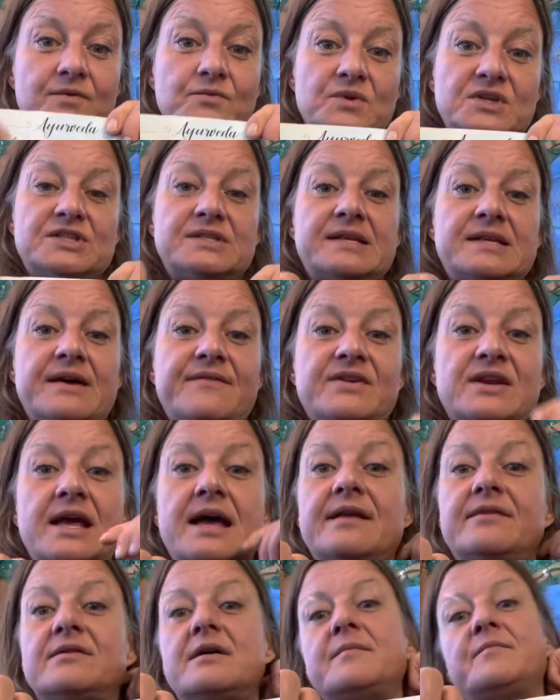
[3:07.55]
We just haven't
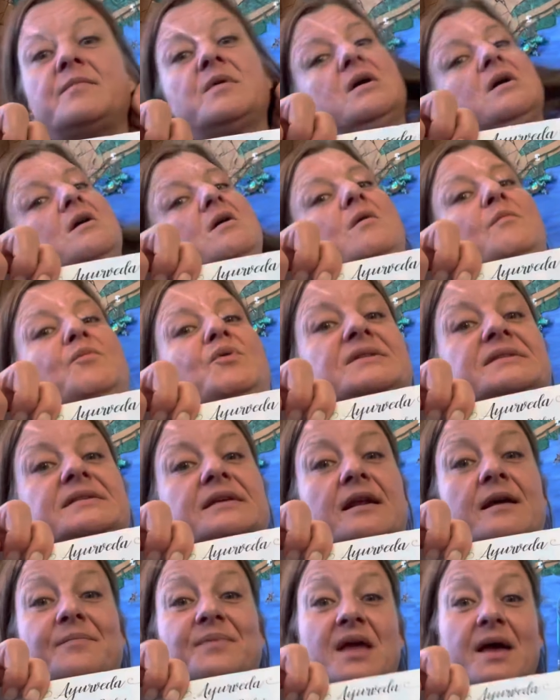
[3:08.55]
had them printed
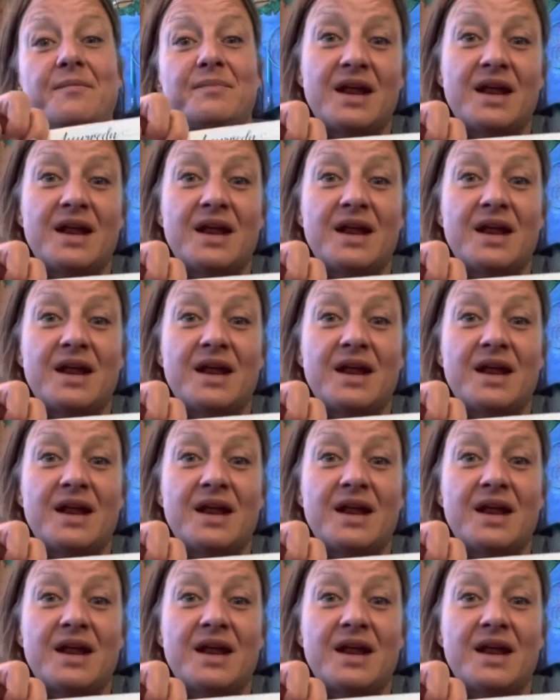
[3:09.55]
up yet,